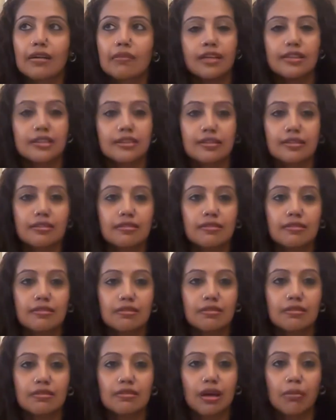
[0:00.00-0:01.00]
hey, listen,
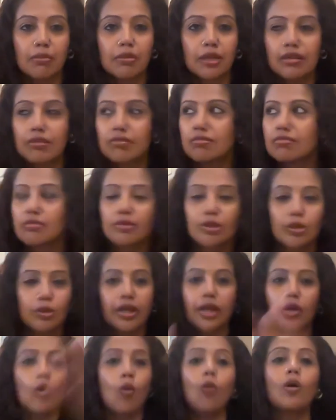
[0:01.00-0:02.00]
I mean, look
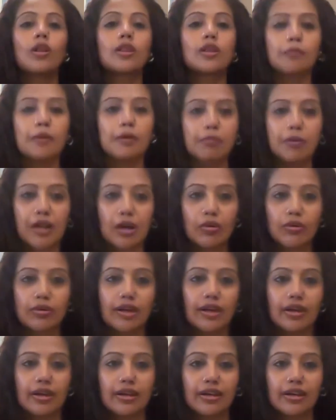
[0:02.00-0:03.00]
at all the people out
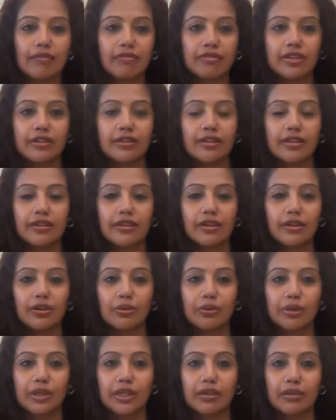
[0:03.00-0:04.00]
there and everything they're
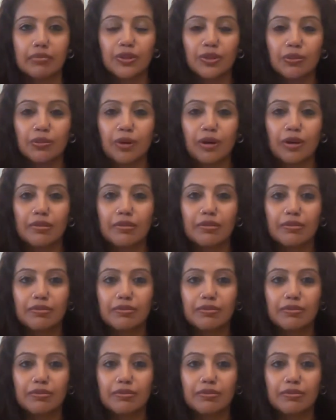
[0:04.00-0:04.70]
doing. So what